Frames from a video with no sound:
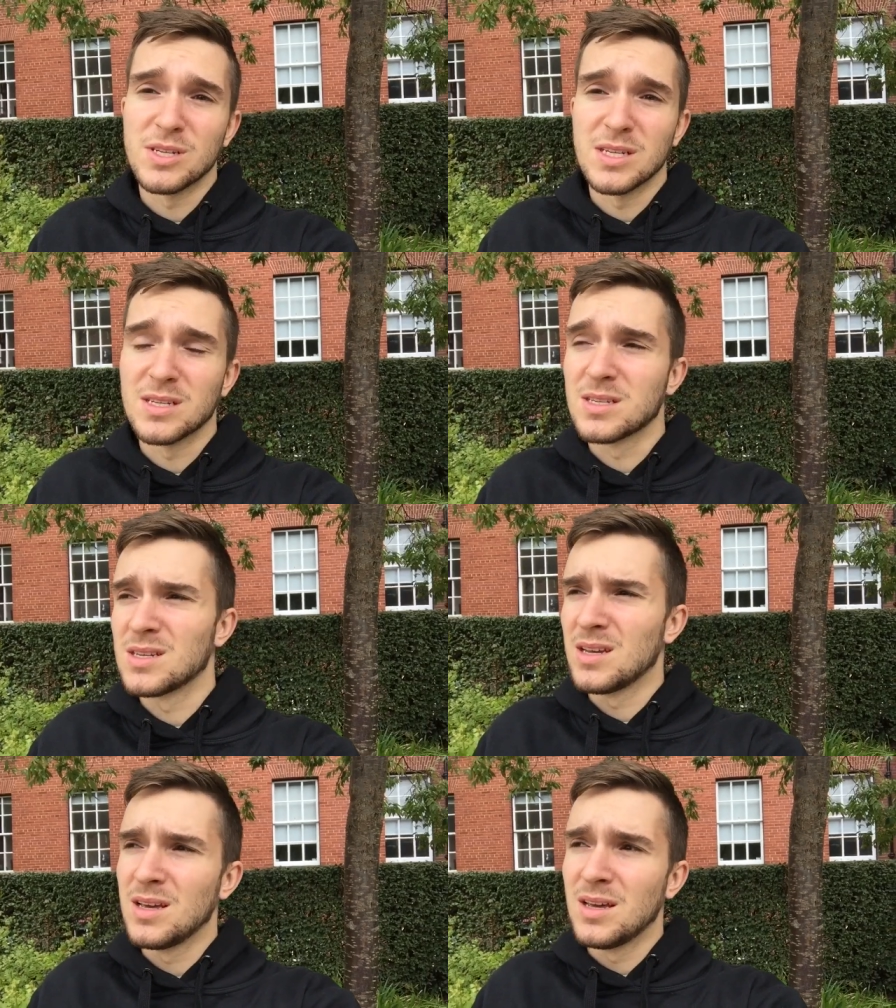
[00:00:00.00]
which is
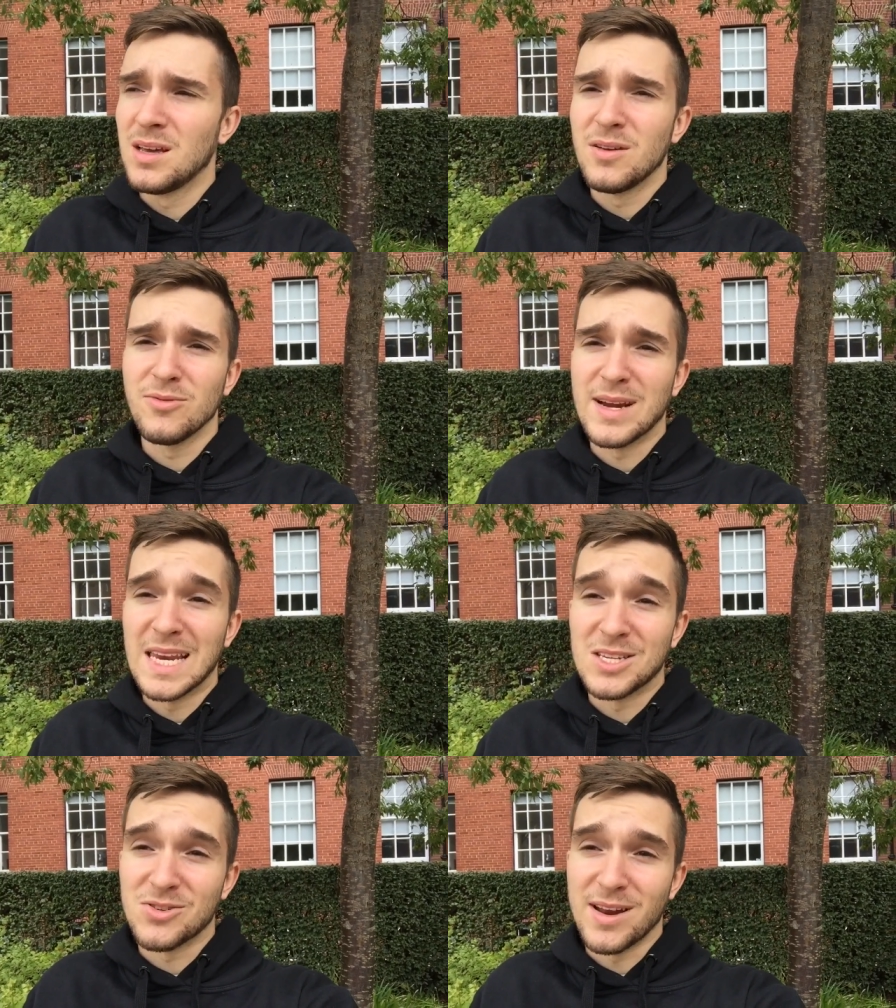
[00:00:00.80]

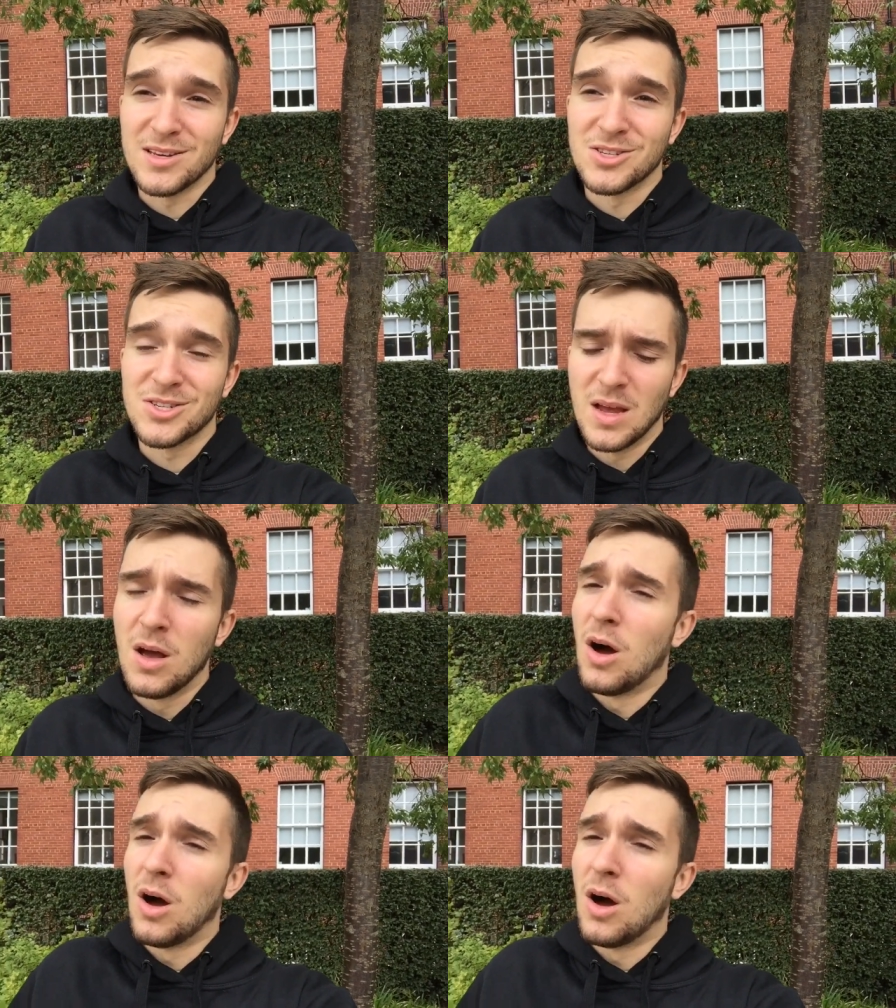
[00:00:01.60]
really strange.